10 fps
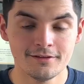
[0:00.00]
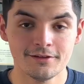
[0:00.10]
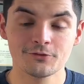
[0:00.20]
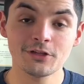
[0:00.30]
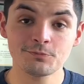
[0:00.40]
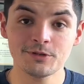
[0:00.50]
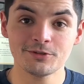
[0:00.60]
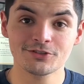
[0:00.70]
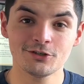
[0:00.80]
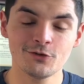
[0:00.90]
So that's pretty
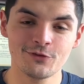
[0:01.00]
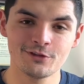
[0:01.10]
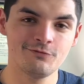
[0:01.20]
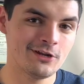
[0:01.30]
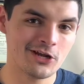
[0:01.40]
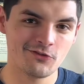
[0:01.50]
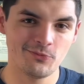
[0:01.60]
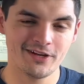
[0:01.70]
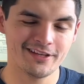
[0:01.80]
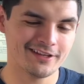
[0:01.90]
much gonna do it for this video,
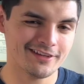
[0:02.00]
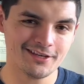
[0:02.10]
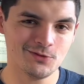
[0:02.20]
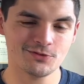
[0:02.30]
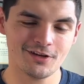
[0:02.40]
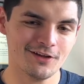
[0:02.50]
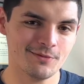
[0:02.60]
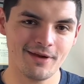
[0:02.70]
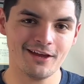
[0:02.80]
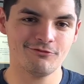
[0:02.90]
everybody. Like you saw, the
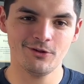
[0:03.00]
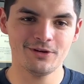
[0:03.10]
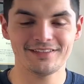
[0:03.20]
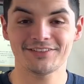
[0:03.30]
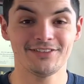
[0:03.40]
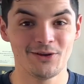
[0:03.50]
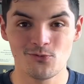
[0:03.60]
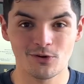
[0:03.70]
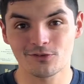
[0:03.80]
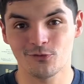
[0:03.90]
MagFloat is actually a
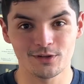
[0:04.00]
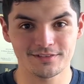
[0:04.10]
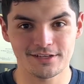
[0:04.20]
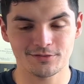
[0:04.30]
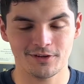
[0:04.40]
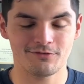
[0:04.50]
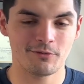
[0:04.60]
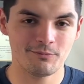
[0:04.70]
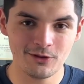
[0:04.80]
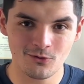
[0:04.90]
wonderful accessory. From a
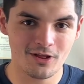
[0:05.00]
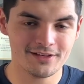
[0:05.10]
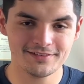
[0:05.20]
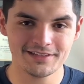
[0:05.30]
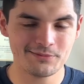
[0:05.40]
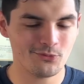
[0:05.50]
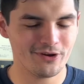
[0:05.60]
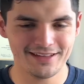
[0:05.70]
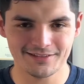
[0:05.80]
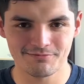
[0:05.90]
build quality
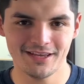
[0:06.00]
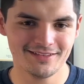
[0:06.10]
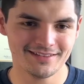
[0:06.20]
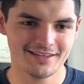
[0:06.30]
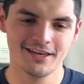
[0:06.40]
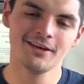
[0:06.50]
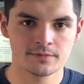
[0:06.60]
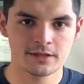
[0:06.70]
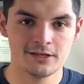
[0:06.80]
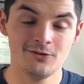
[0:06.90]
standpoint, it's amazing.
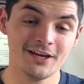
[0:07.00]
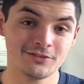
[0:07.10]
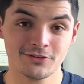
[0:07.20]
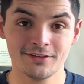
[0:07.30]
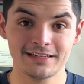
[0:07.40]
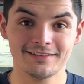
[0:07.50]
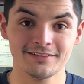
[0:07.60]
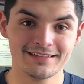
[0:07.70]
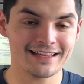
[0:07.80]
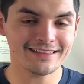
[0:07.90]
You guys saw that it
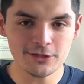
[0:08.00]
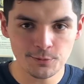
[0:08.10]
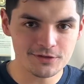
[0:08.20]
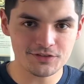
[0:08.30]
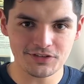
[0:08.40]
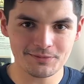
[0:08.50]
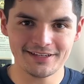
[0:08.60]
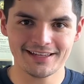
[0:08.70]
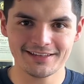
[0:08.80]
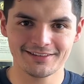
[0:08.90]
does take a little bit of assembly to
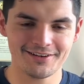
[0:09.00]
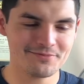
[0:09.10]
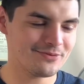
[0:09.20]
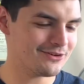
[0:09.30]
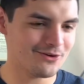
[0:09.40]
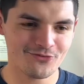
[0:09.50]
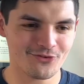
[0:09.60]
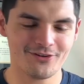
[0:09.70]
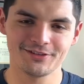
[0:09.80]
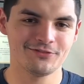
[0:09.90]
get done, but
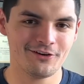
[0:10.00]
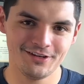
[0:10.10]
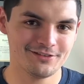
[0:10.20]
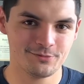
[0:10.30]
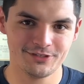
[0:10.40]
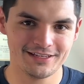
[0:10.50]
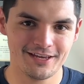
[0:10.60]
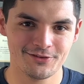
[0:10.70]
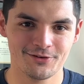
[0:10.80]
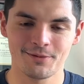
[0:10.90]
overall it's very easy to put
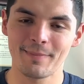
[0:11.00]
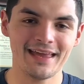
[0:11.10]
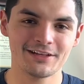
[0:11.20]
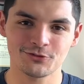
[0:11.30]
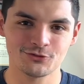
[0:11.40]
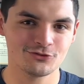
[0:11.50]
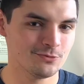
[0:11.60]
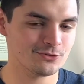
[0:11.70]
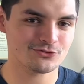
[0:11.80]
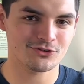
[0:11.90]
together. The magnets are
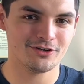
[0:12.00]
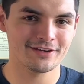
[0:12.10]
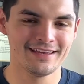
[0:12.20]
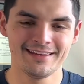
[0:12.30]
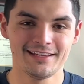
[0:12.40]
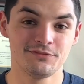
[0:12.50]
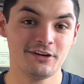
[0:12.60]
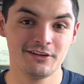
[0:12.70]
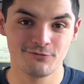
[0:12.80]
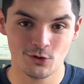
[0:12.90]
super strong. It's
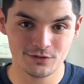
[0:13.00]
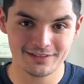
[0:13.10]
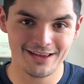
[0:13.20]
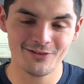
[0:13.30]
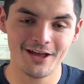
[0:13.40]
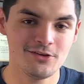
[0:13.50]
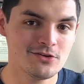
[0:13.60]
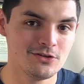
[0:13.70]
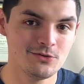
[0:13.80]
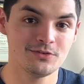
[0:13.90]
very versatile how you
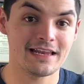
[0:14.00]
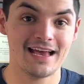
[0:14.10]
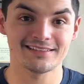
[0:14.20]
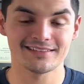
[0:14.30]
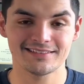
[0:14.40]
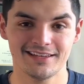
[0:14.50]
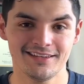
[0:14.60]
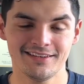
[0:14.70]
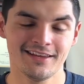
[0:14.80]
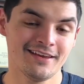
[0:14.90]
can use it as a
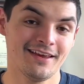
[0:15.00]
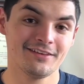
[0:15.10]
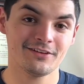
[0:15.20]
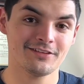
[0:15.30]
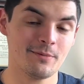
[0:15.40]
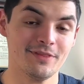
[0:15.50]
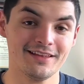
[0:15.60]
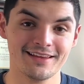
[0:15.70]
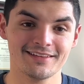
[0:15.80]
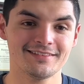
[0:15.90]
stand. And on top of that,
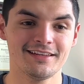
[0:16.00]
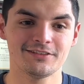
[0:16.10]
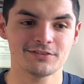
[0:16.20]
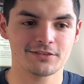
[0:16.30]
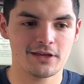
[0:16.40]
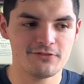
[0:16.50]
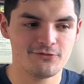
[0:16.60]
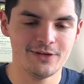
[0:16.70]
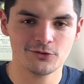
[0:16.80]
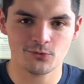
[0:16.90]
like I said, it just
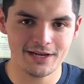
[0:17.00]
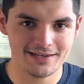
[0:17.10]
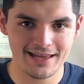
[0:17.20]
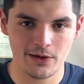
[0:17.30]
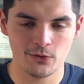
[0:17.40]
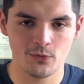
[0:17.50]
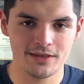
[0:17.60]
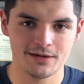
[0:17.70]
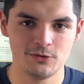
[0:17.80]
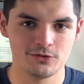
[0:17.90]
fits right now in the way
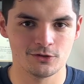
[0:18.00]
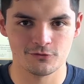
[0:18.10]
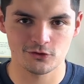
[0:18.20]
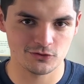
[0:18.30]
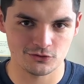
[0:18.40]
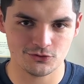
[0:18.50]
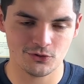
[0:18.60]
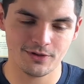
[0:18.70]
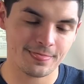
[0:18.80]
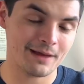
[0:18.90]
that I'm using universal control.